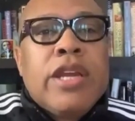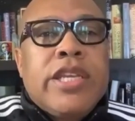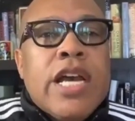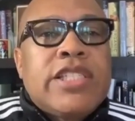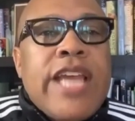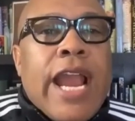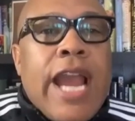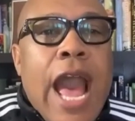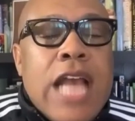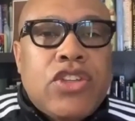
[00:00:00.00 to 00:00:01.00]
Does that
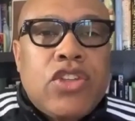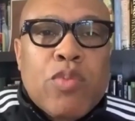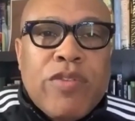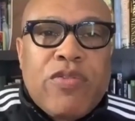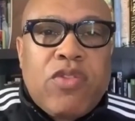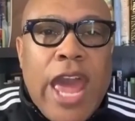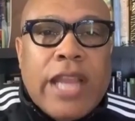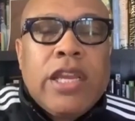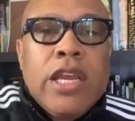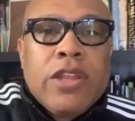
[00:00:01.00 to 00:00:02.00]
costume reflect
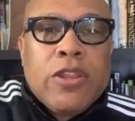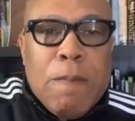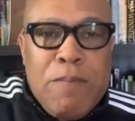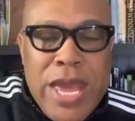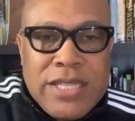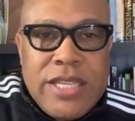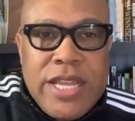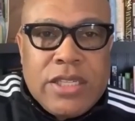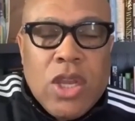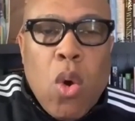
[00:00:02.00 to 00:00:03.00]
the
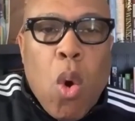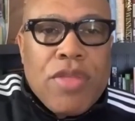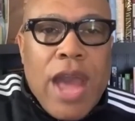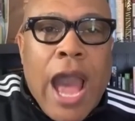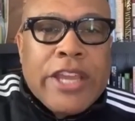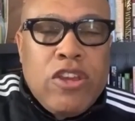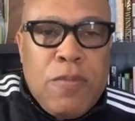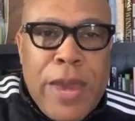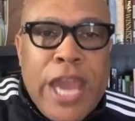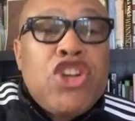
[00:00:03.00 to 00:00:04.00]
business or the
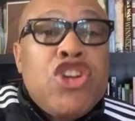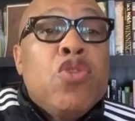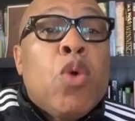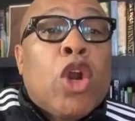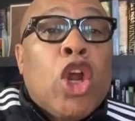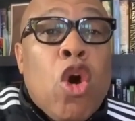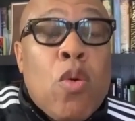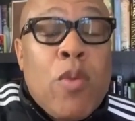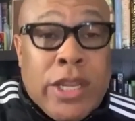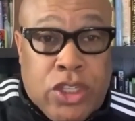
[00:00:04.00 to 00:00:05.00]
occupation you want to go
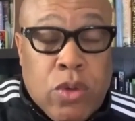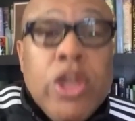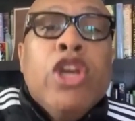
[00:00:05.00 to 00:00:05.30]
into?